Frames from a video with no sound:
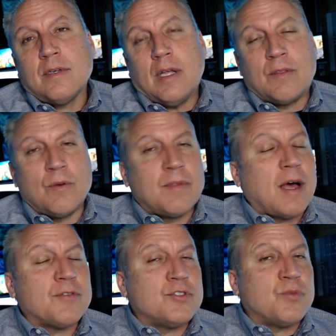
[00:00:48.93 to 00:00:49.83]
in
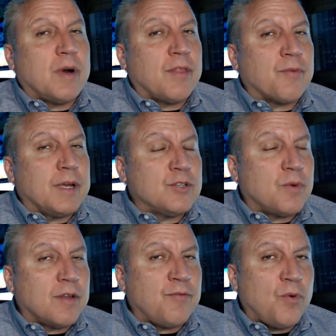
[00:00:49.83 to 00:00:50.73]
2023 and
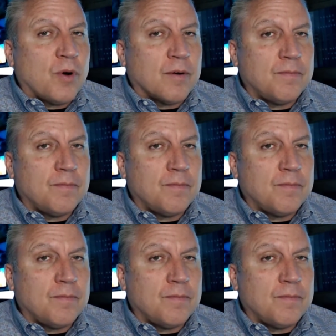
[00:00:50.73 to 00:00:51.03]
24?